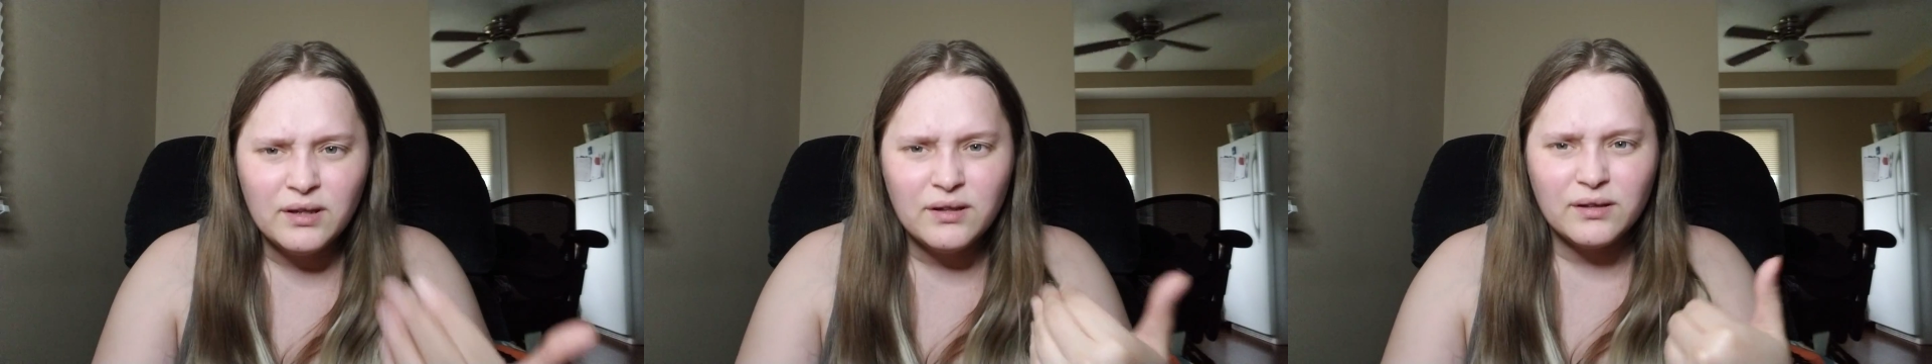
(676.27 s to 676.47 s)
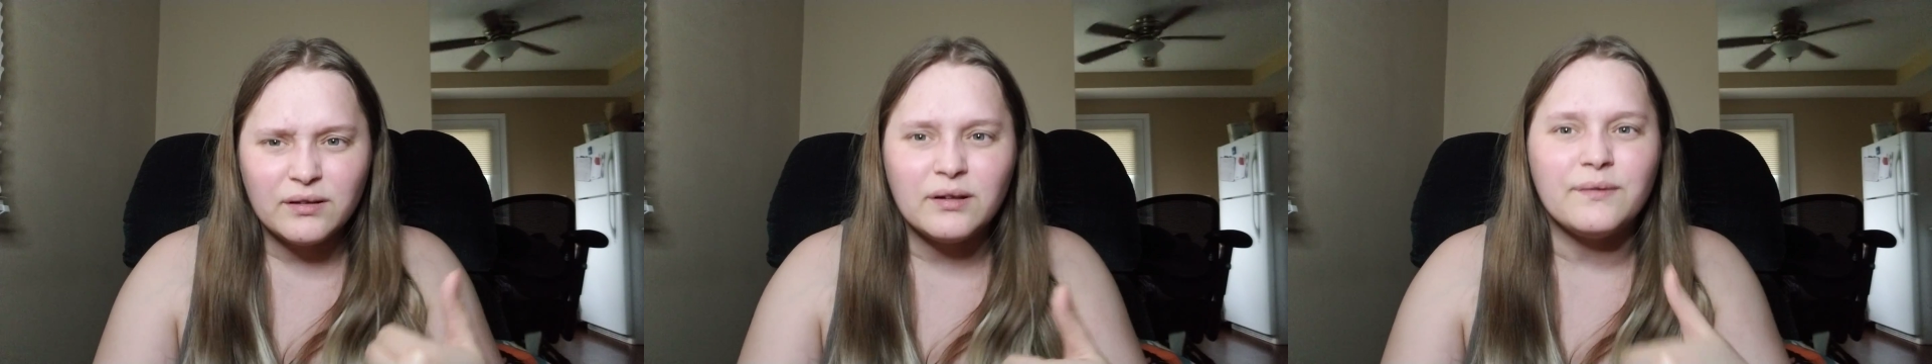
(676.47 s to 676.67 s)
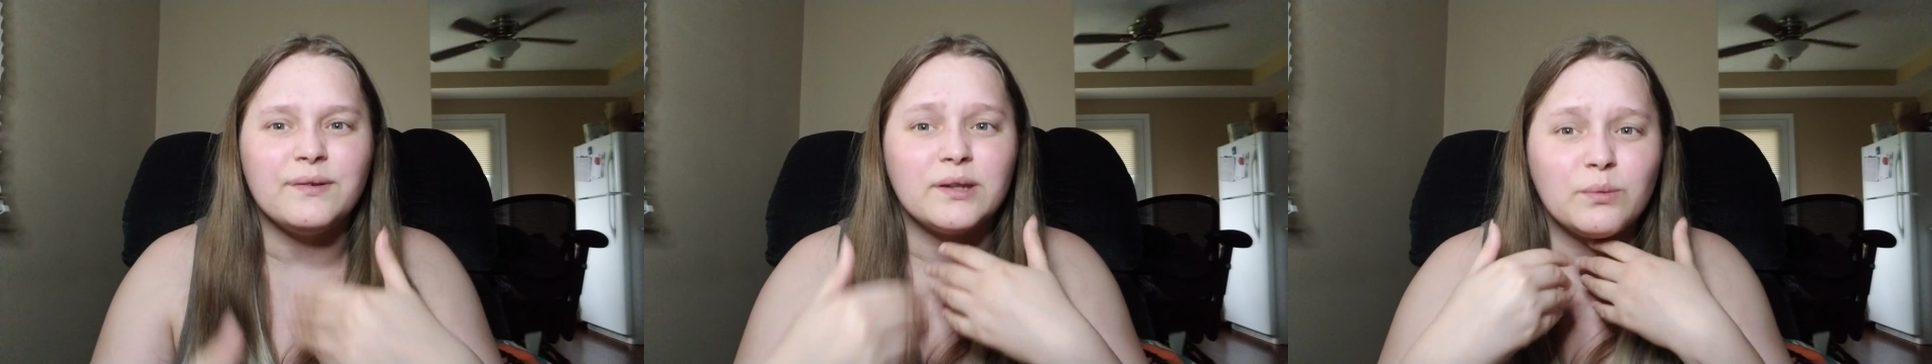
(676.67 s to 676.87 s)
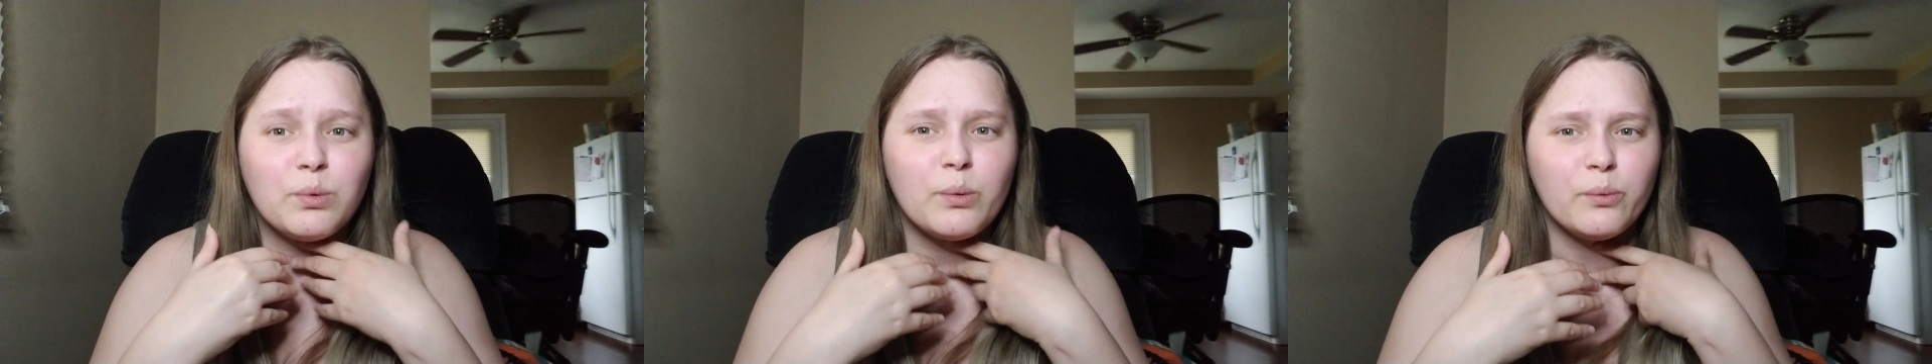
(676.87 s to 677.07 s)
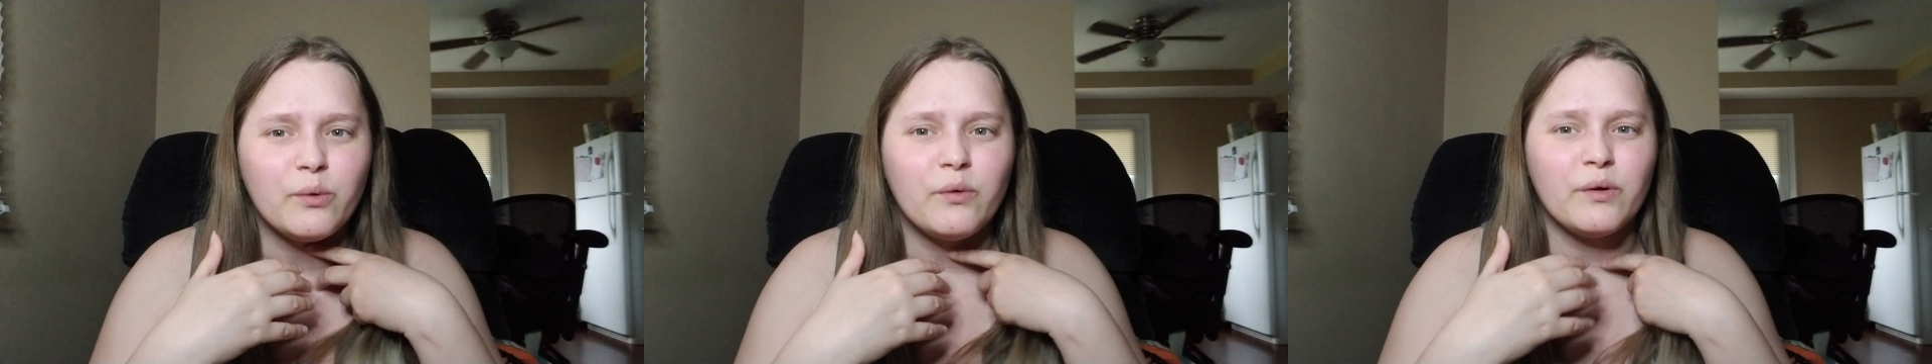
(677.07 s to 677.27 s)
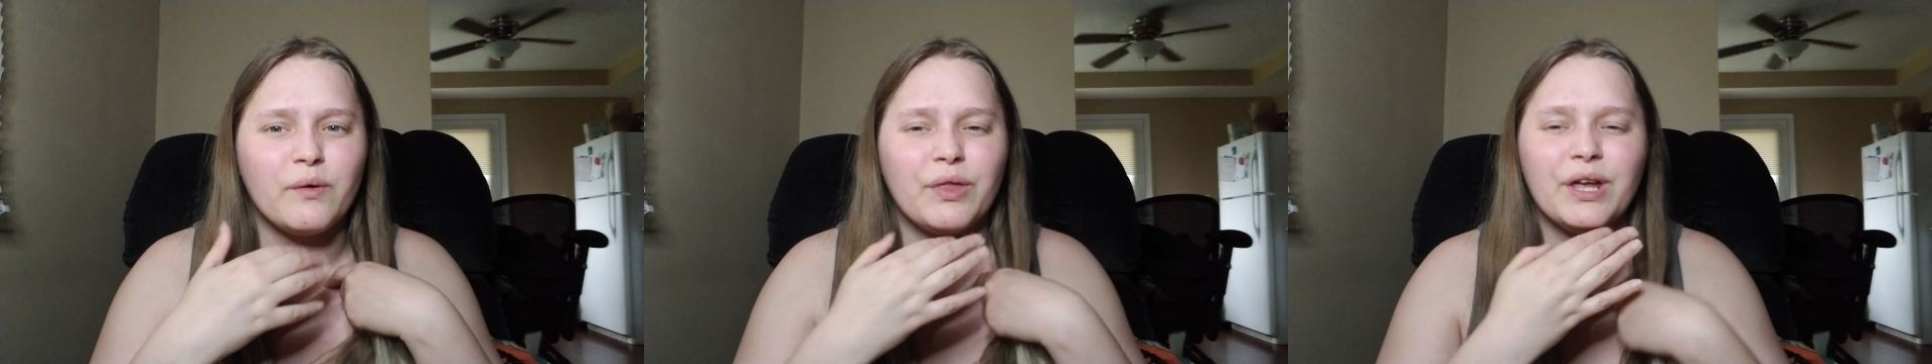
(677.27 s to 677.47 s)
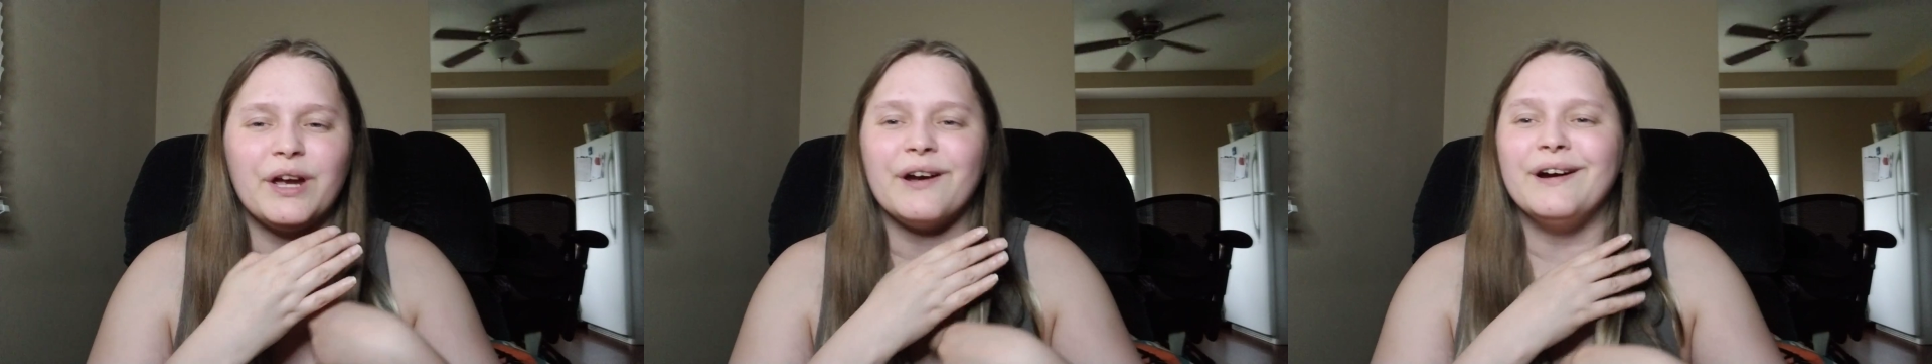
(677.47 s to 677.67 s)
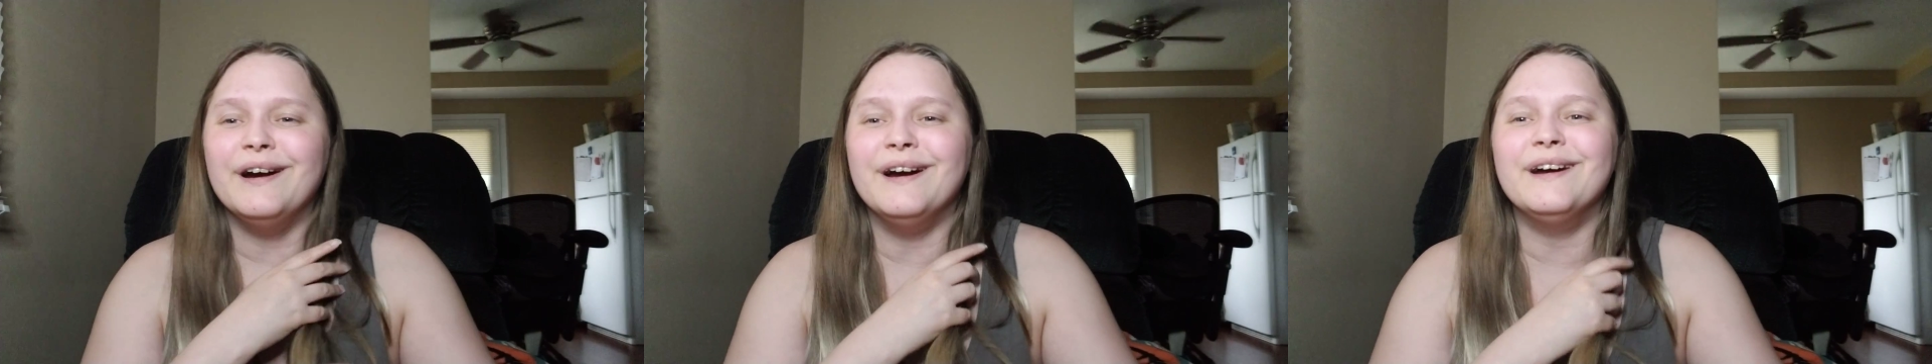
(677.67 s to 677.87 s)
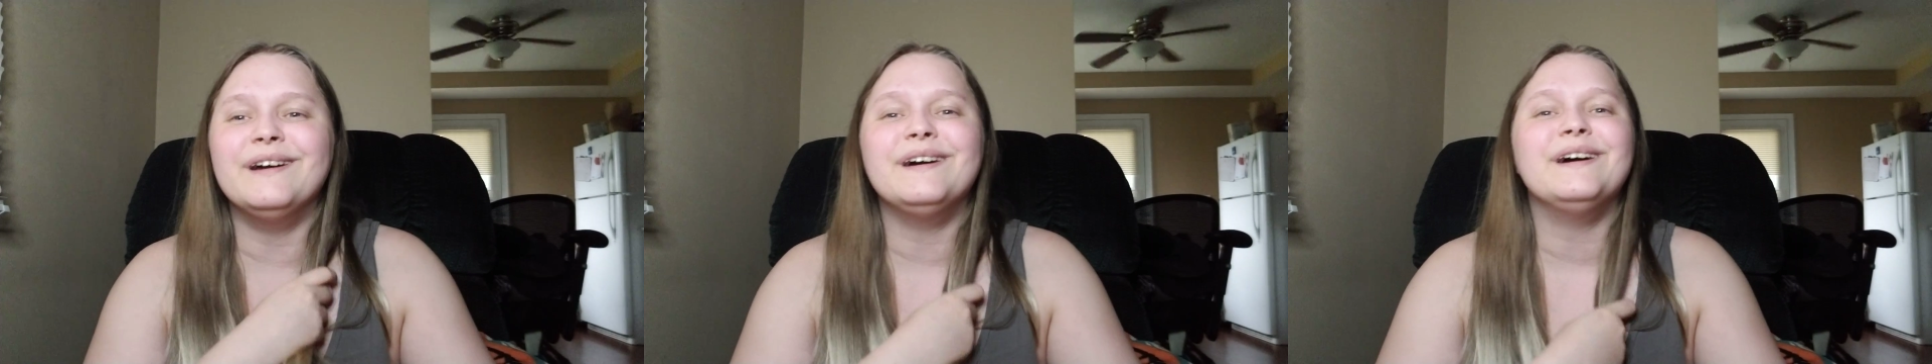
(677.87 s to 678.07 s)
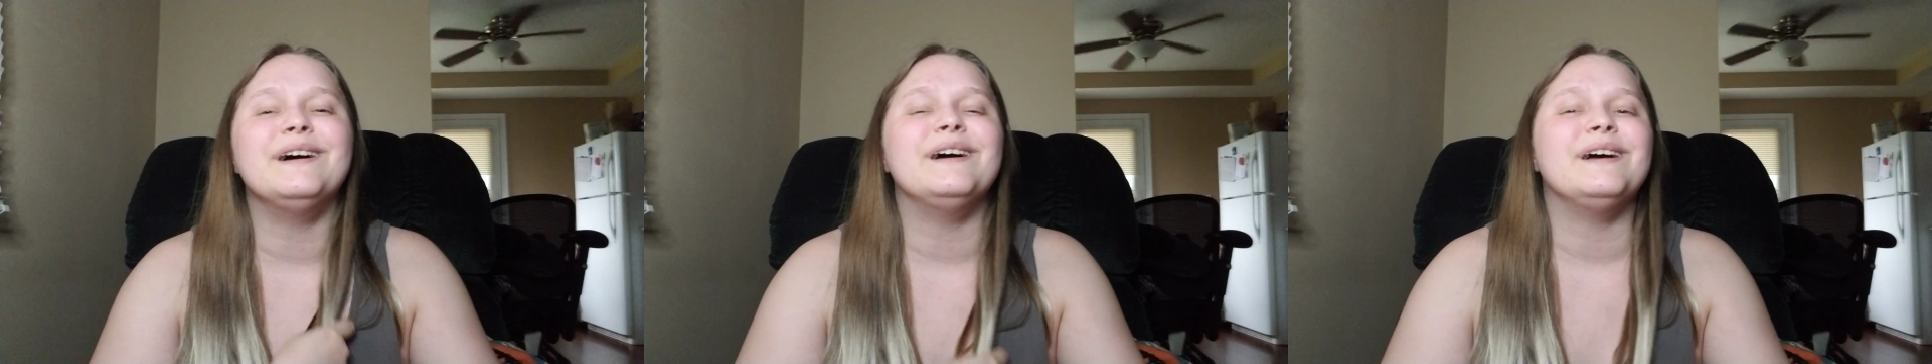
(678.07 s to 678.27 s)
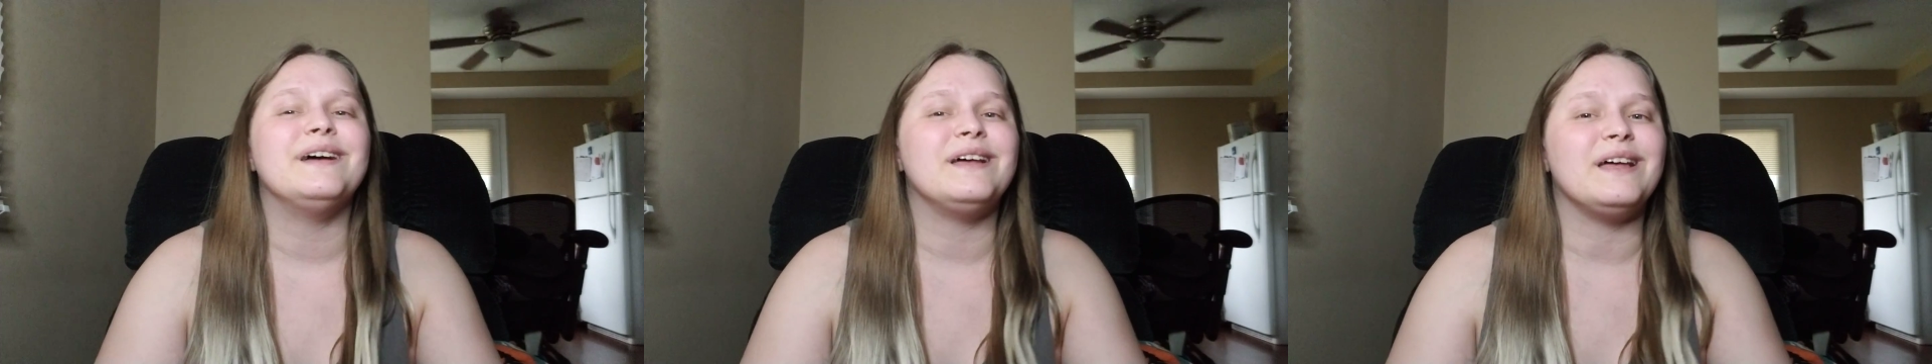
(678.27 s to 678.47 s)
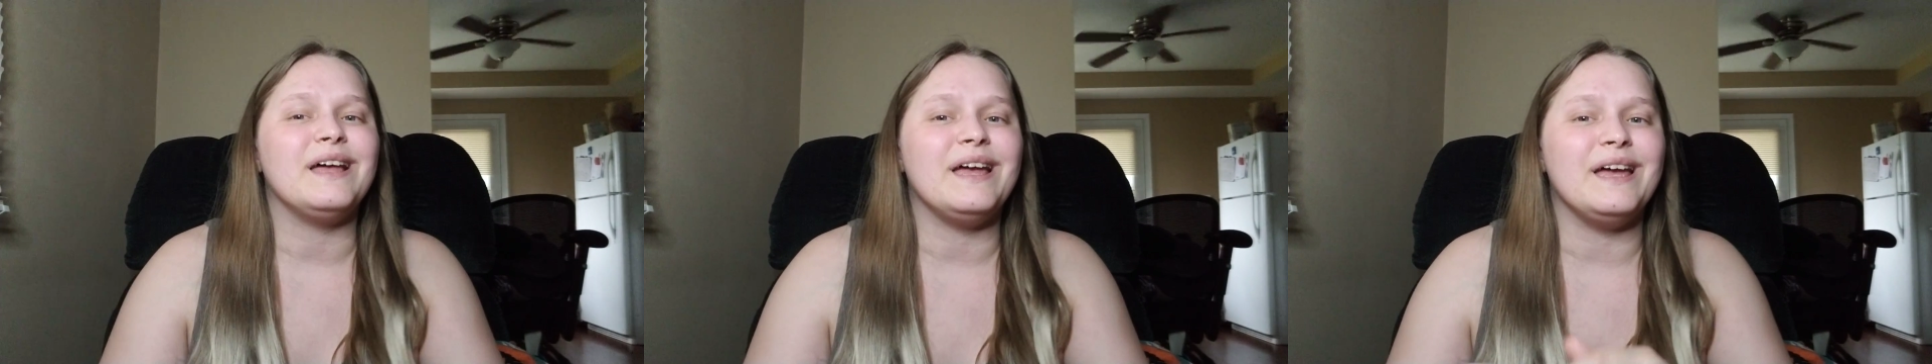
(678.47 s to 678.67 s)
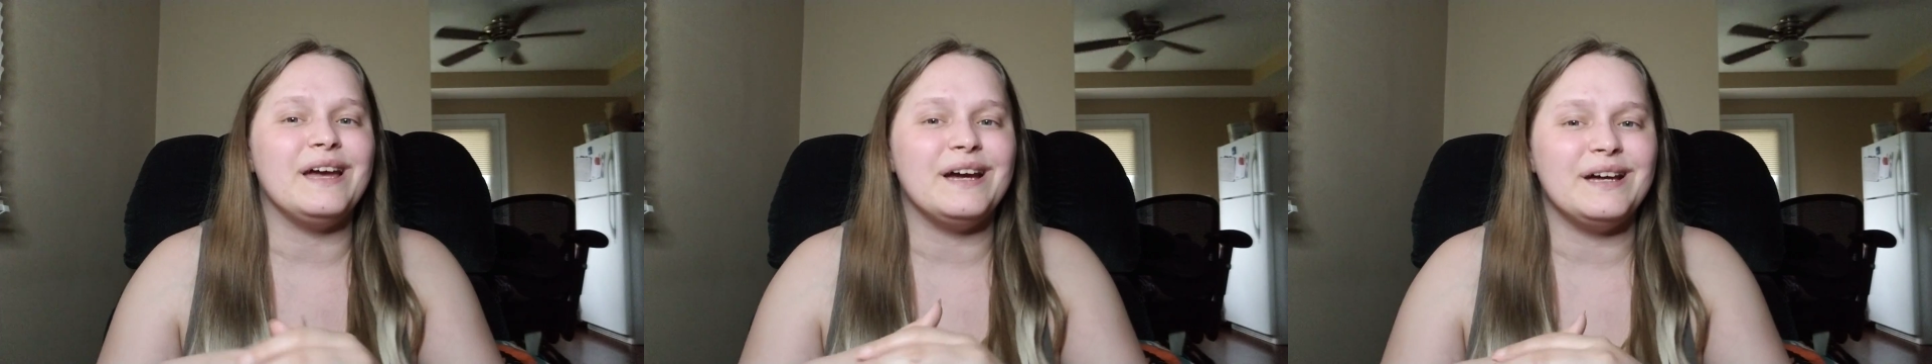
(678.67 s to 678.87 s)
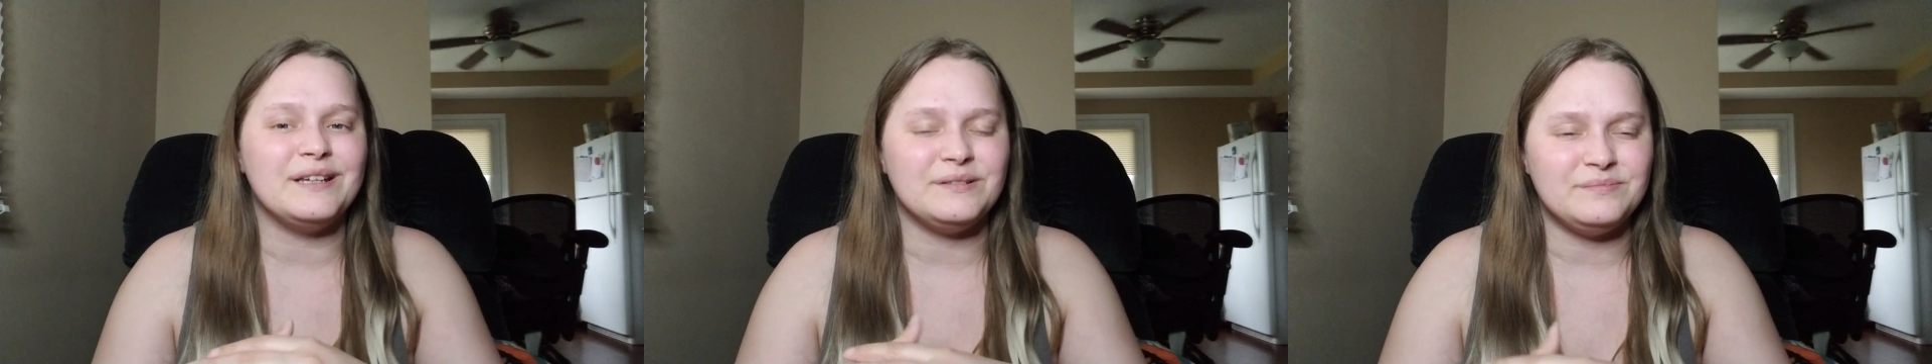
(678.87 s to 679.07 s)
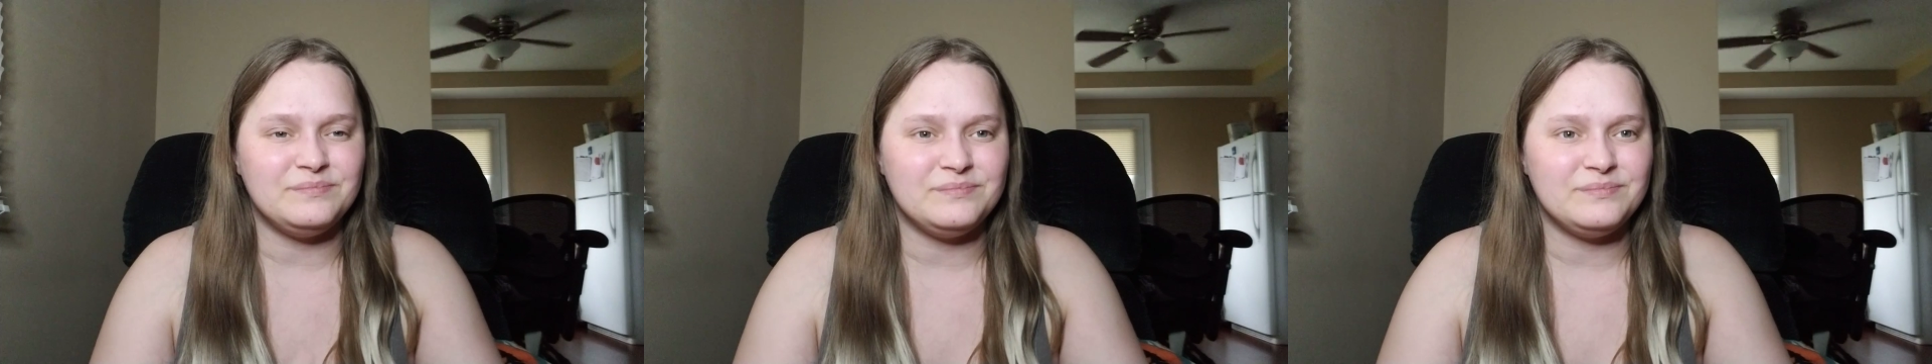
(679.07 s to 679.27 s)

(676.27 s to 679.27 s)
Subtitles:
surface when we were there. And